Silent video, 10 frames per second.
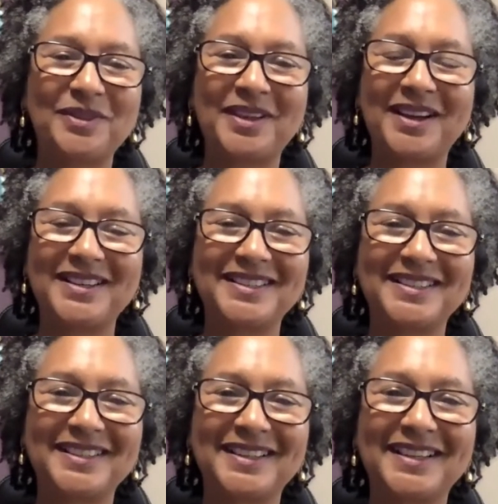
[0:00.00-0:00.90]
thought?
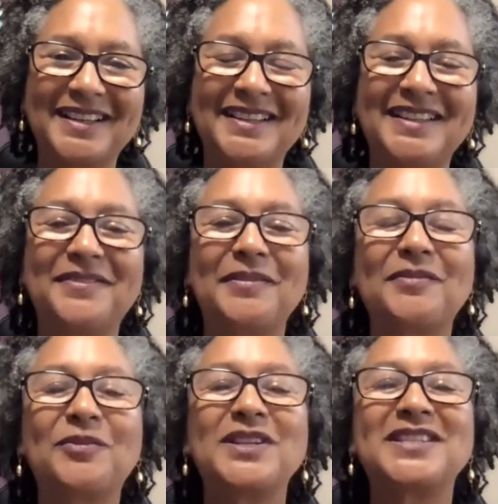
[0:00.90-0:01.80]
Lift every
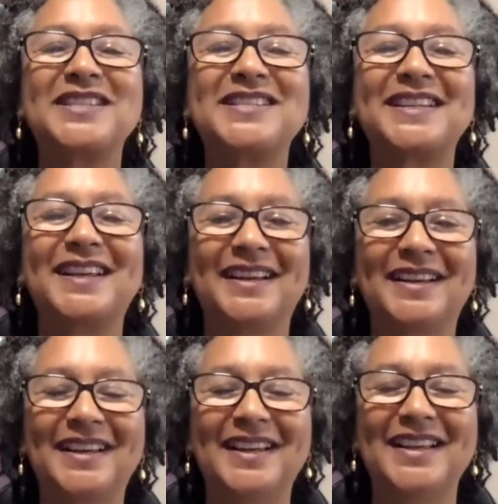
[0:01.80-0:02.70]
voice and sing
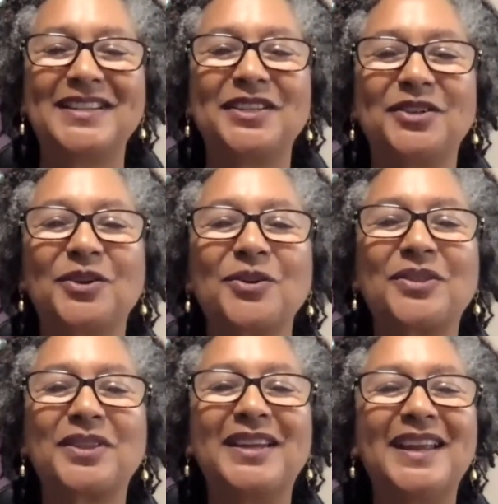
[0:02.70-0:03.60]
till earth
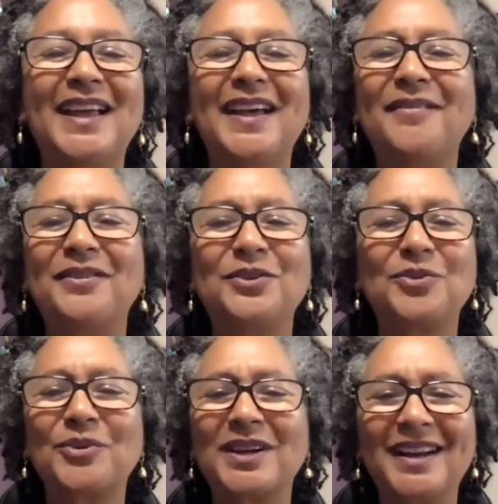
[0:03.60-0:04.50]
and heaven
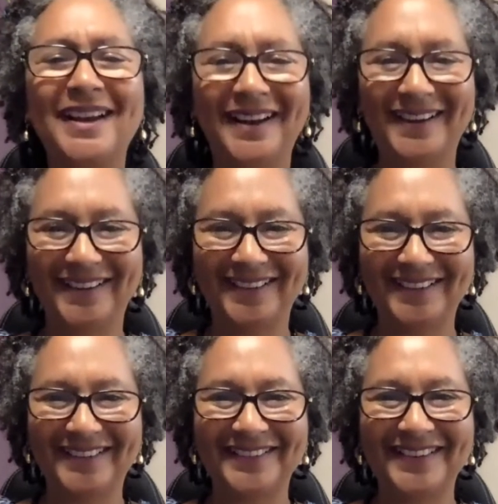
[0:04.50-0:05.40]
ring,
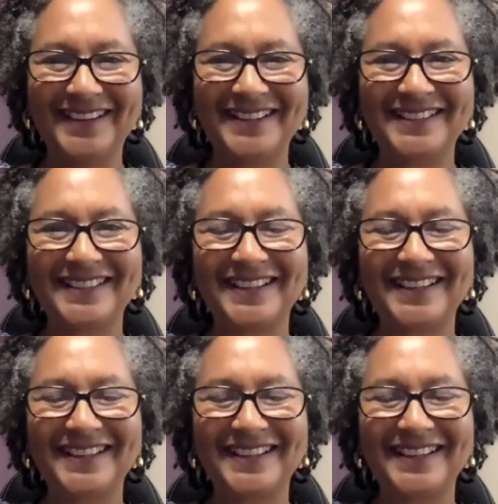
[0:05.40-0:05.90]
right?